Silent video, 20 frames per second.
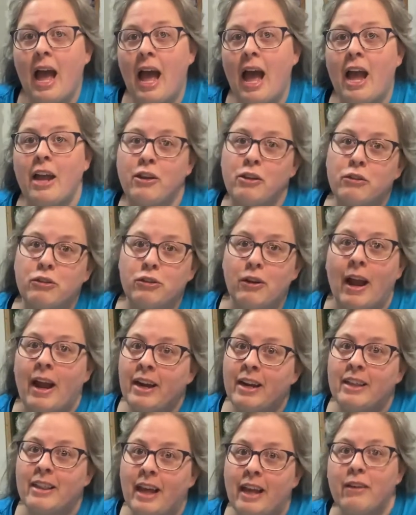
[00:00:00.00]
and you try
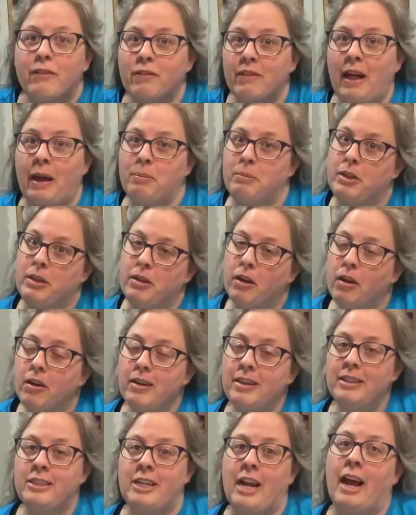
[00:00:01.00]
to like flop your
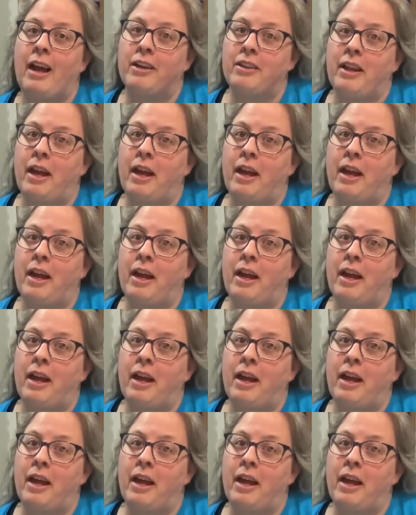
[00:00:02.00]
yardage out,